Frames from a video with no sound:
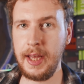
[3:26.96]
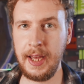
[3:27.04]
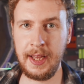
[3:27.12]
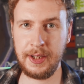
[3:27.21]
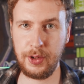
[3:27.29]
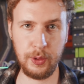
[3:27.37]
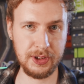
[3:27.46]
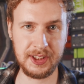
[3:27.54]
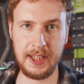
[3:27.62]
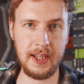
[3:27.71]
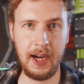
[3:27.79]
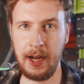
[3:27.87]
and you'll
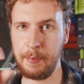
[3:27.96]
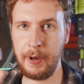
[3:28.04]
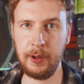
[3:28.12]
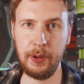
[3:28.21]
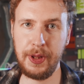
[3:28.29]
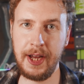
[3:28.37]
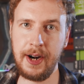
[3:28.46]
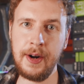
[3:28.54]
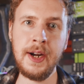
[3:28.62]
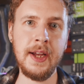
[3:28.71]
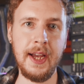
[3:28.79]
see iPollo there,